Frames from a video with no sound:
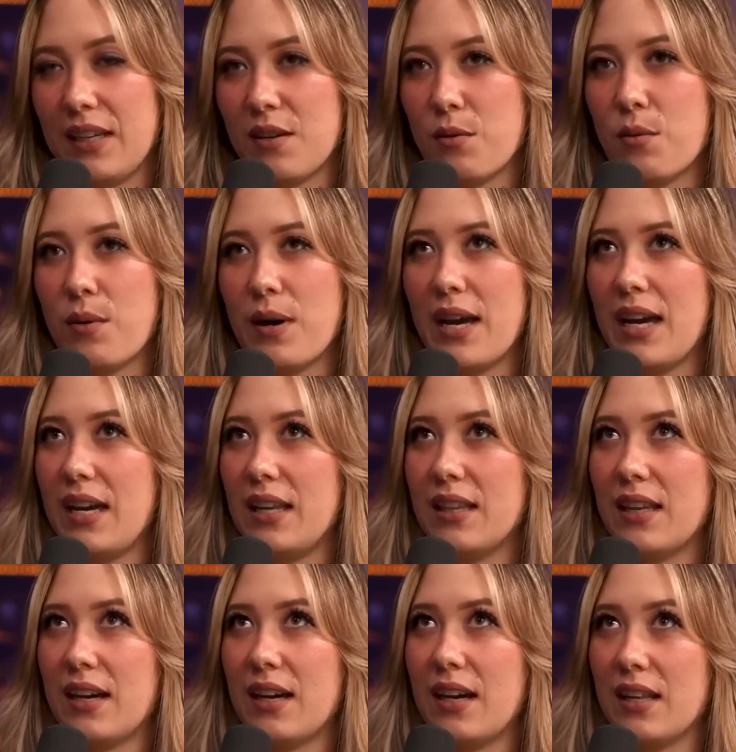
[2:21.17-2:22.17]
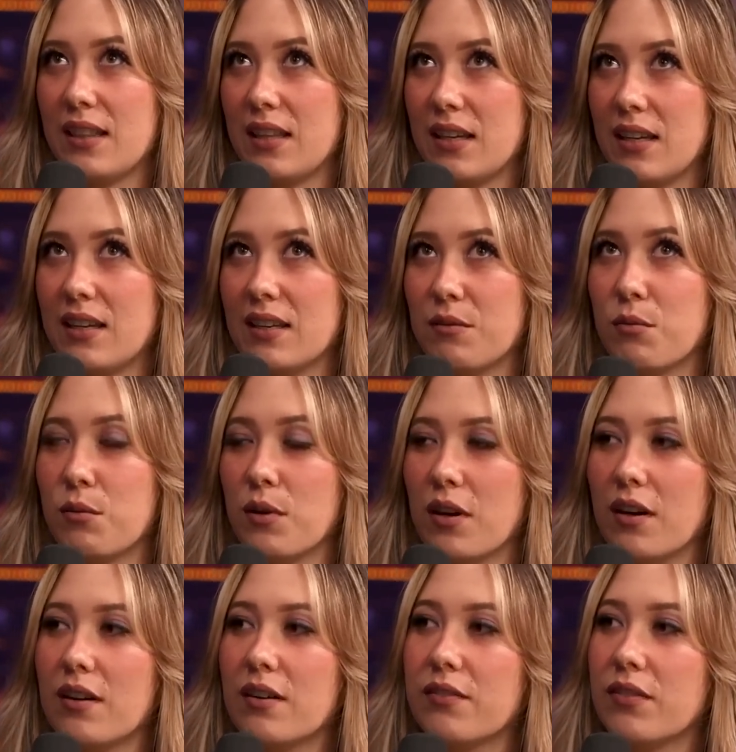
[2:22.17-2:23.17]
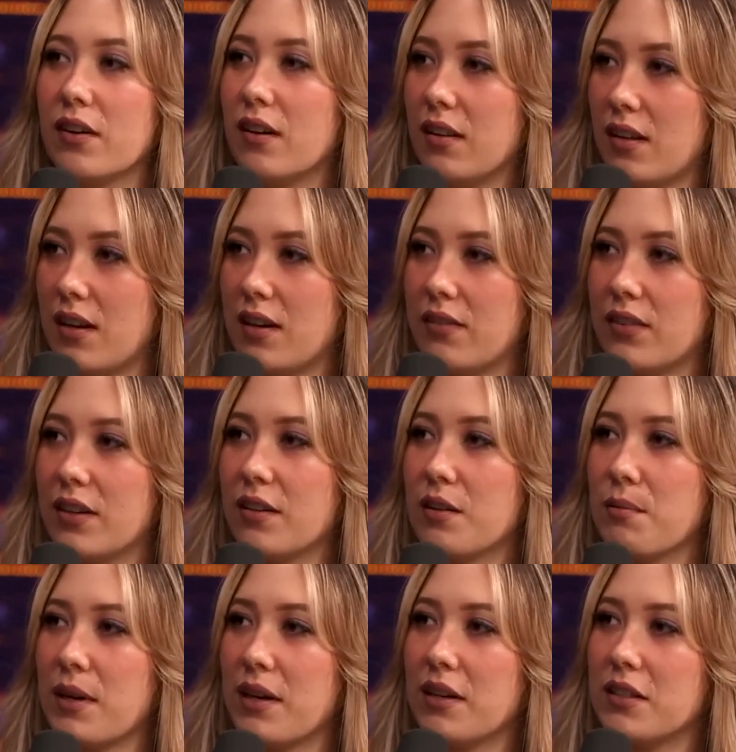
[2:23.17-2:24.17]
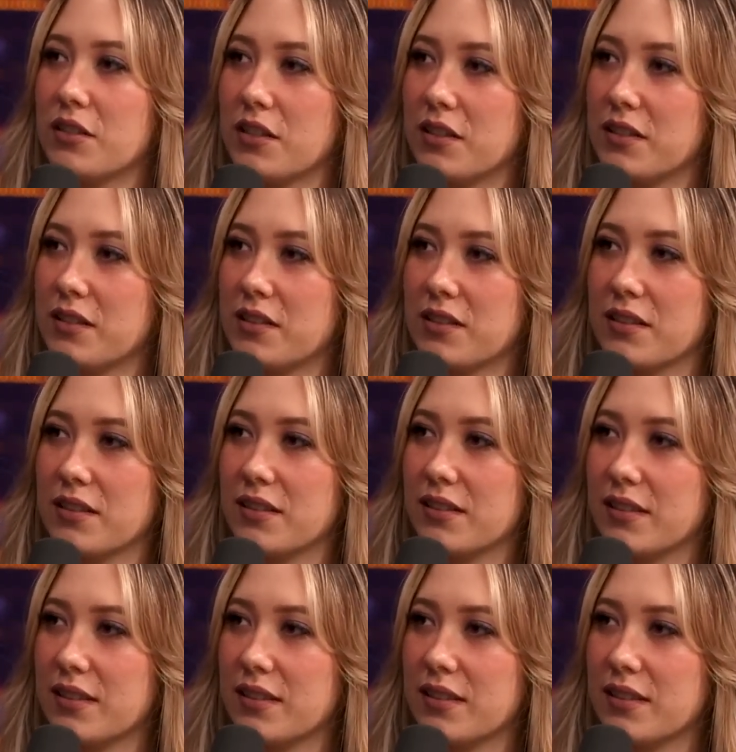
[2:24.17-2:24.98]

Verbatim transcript: in a way that I think could work for a lot of other marriages.